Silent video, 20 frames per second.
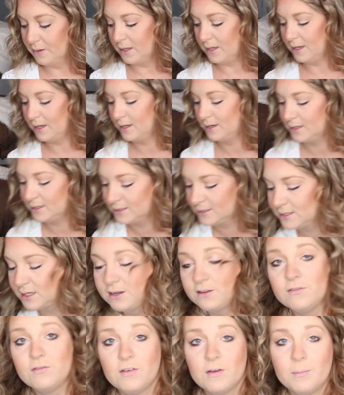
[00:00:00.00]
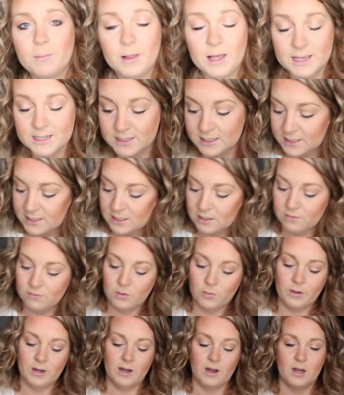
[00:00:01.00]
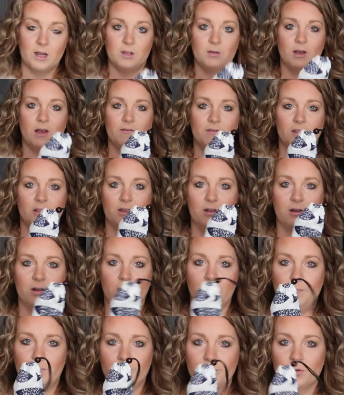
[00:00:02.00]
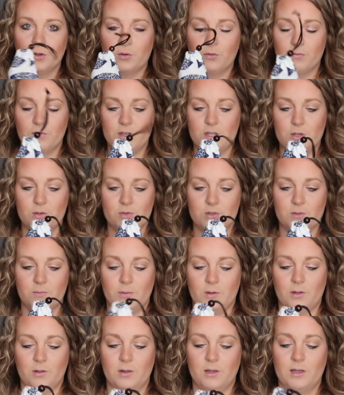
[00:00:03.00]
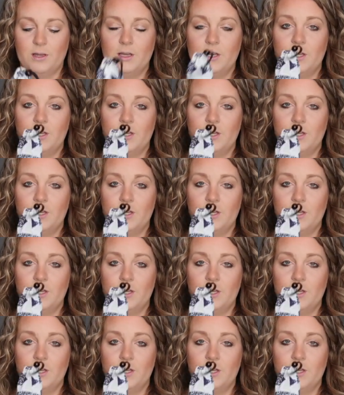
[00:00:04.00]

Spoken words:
And instead of plastic silverware, you have the little reusable